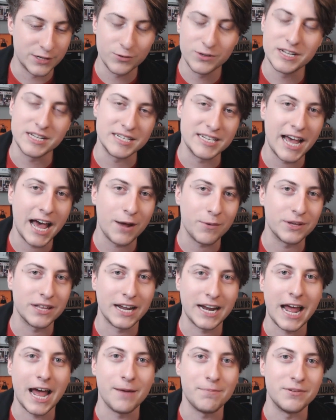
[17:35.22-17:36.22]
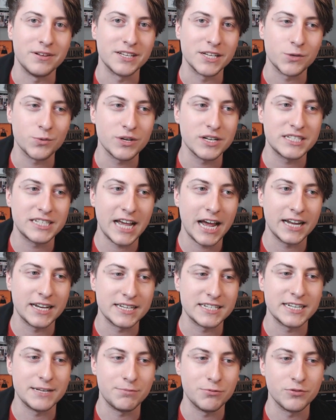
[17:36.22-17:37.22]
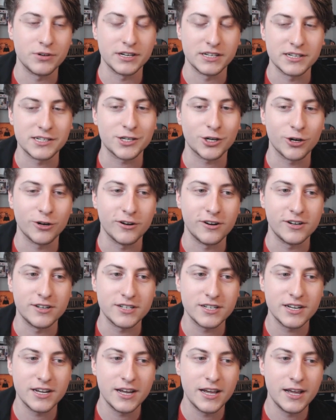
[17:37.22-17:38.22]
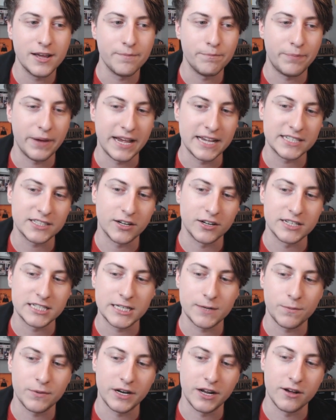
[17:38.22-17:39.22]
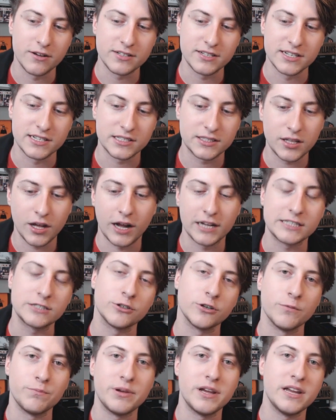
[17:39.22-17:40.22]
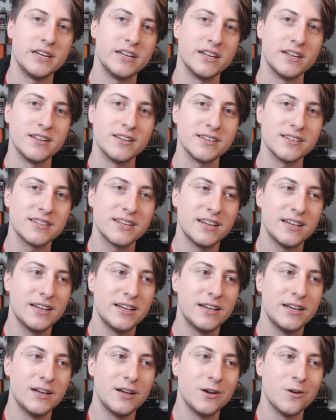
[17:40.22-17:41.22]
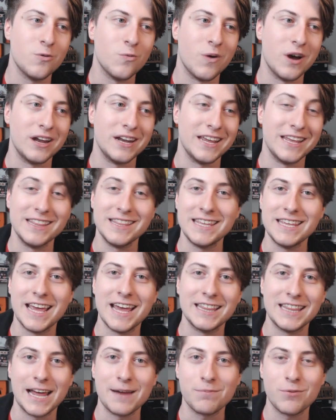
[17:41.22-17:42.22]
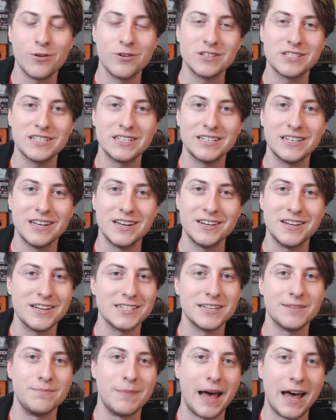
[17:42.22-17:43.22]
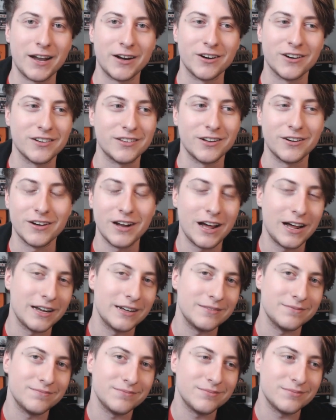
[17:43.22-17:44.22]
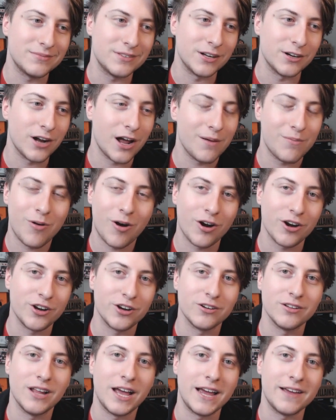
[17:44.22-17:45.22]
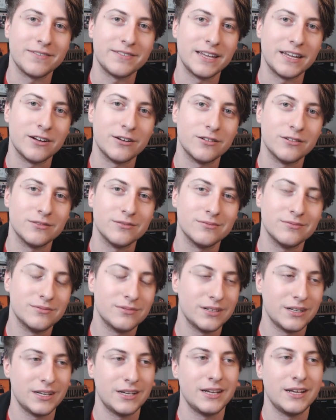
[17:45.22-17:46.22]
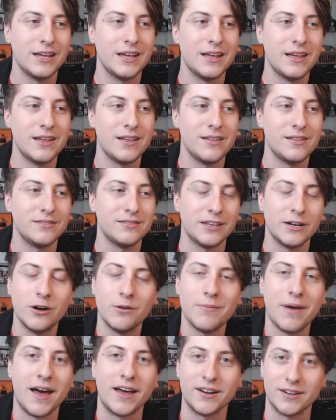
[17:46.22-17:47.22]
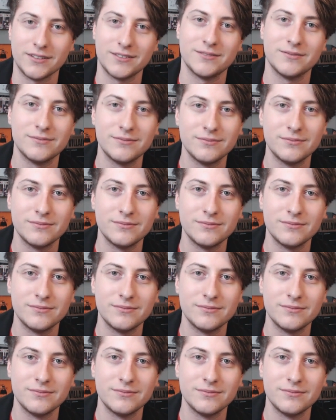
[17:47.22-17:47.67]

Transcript: really sad when that happens. It's really sad to see people get discouraged based on someone else's thoughts or opinions, when in the end that person doesn't matter. They're not part of your life. They don't matter.